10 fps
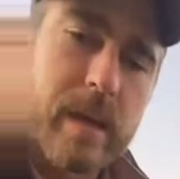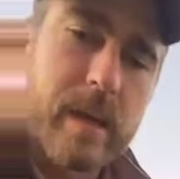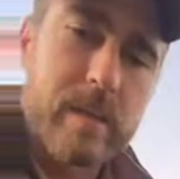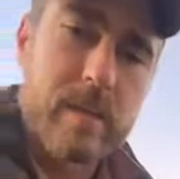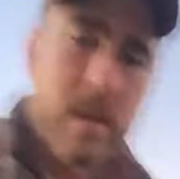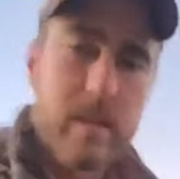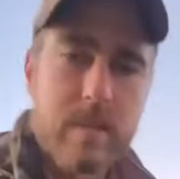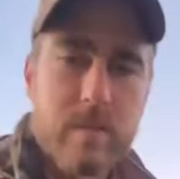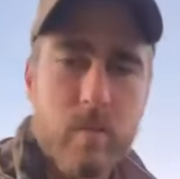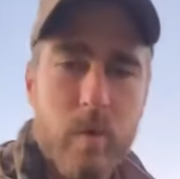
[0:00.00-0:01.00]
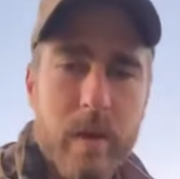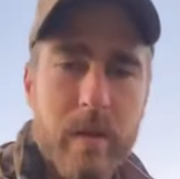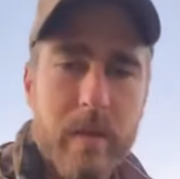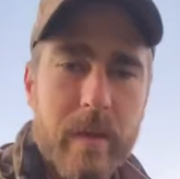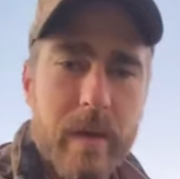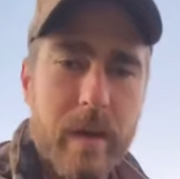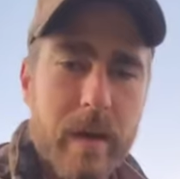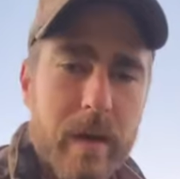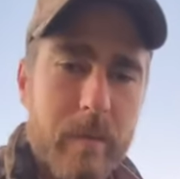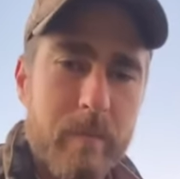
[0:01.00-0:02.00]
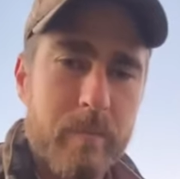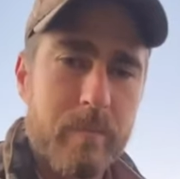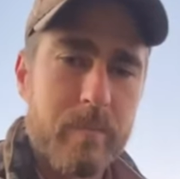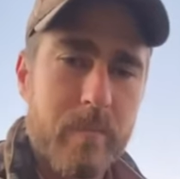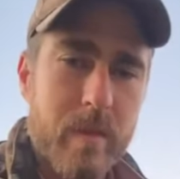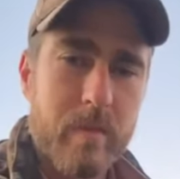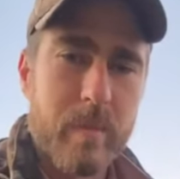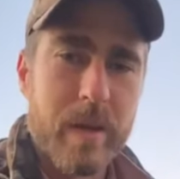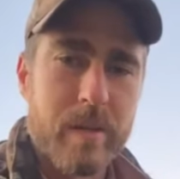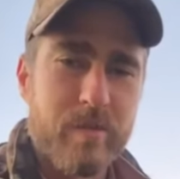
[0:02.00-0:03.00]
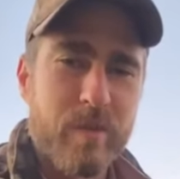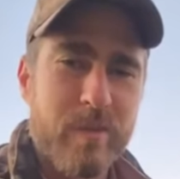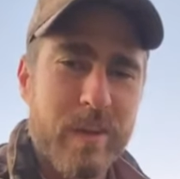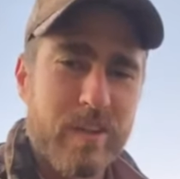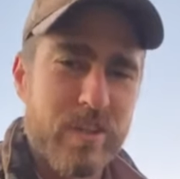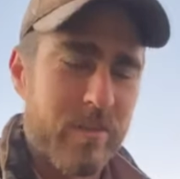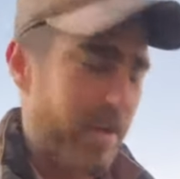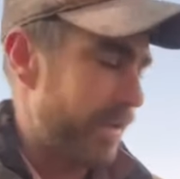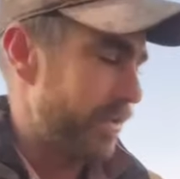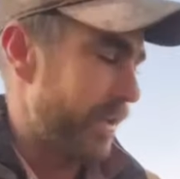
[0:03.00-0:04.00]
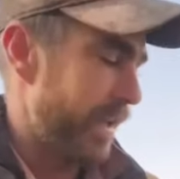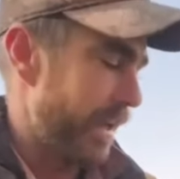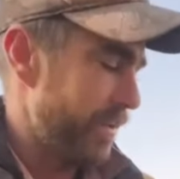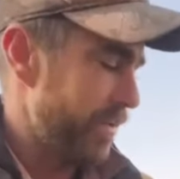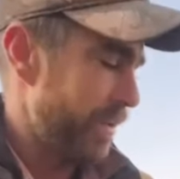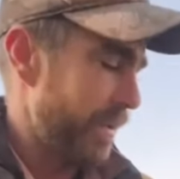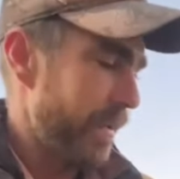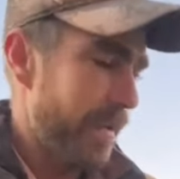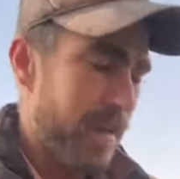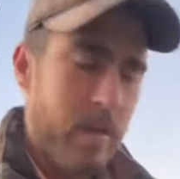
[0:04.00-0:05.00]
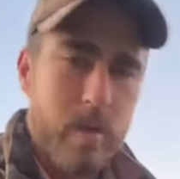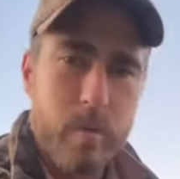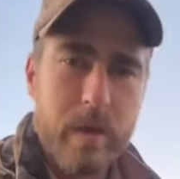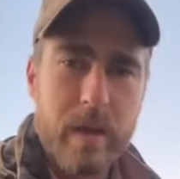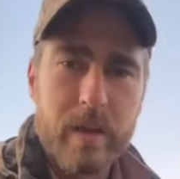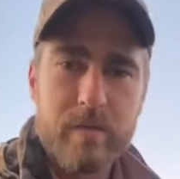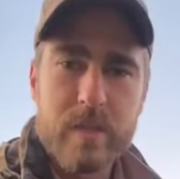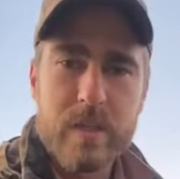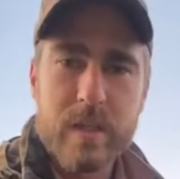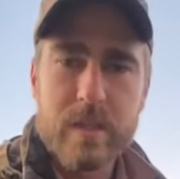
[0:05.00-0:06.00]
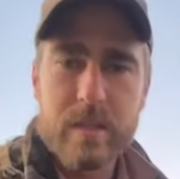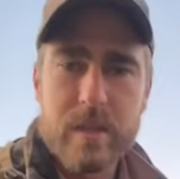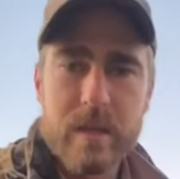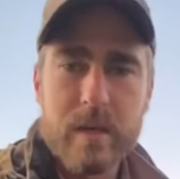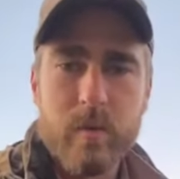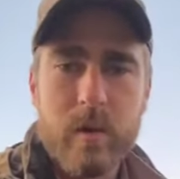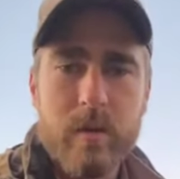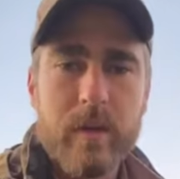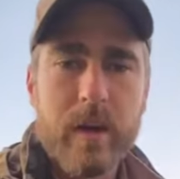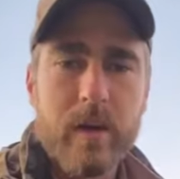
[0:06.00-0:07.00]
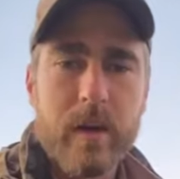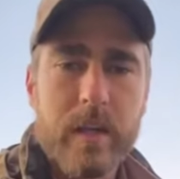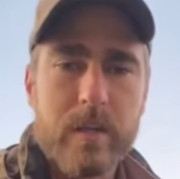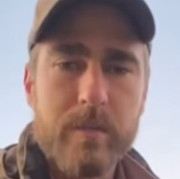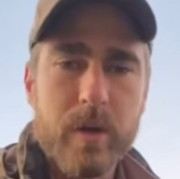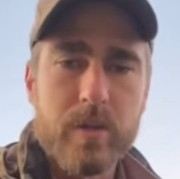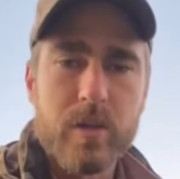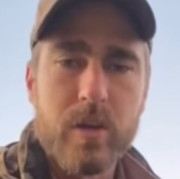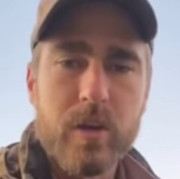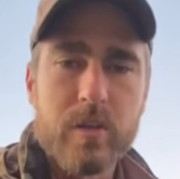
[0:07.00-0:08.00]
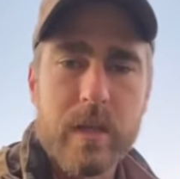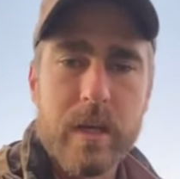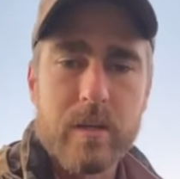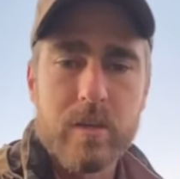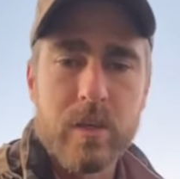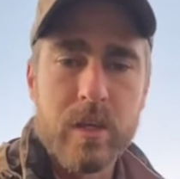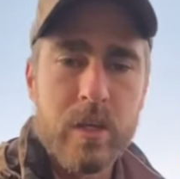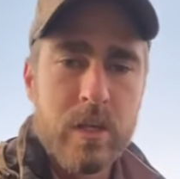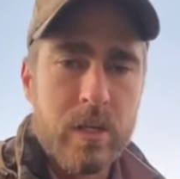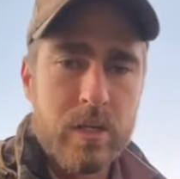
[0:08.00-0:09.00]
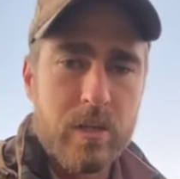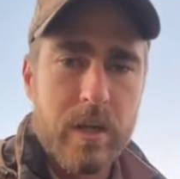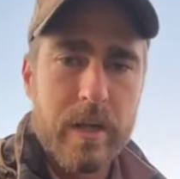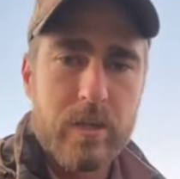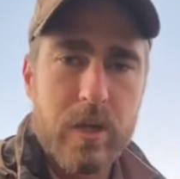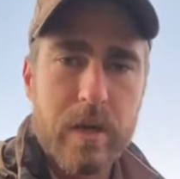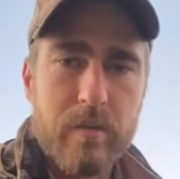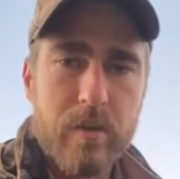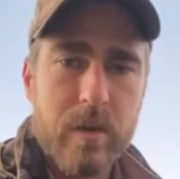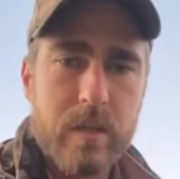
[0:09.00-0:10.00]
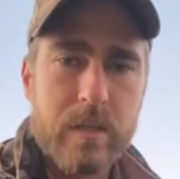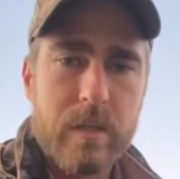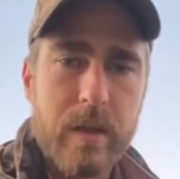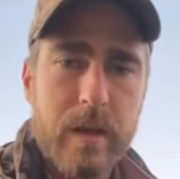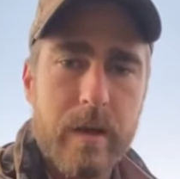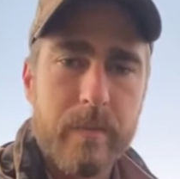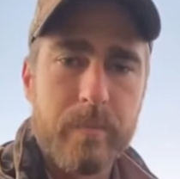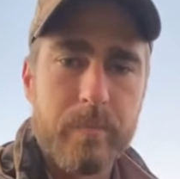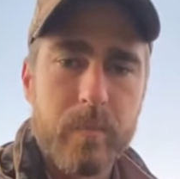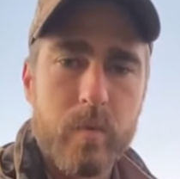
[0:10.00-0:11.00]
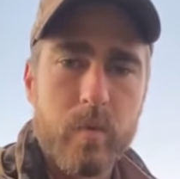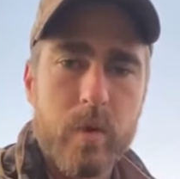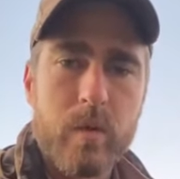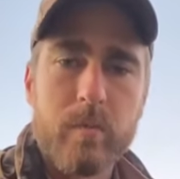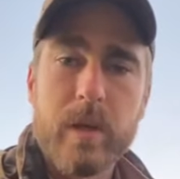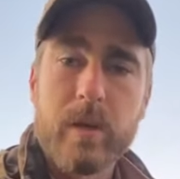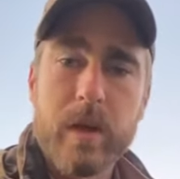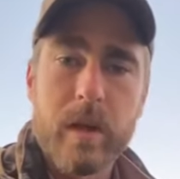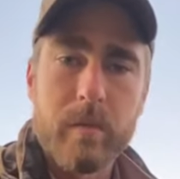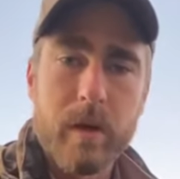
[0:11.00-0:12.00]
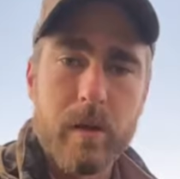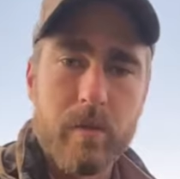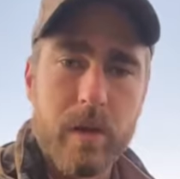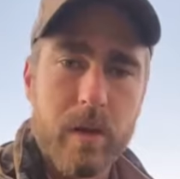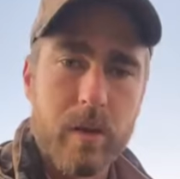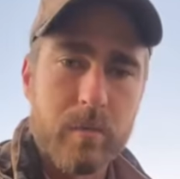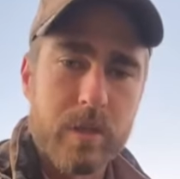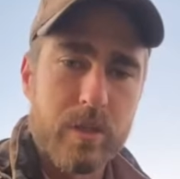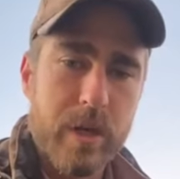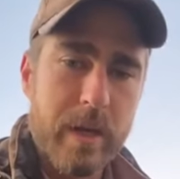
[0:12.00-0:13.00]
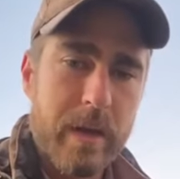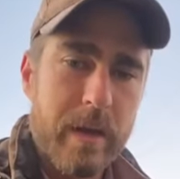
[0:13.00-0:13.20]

exercise this morning. Um, Bane is full of energy and ready to get out. We have sent uh, one of our anti-poaching guards out to lay a track for us. Um, we'll be looking at about a three kilometer track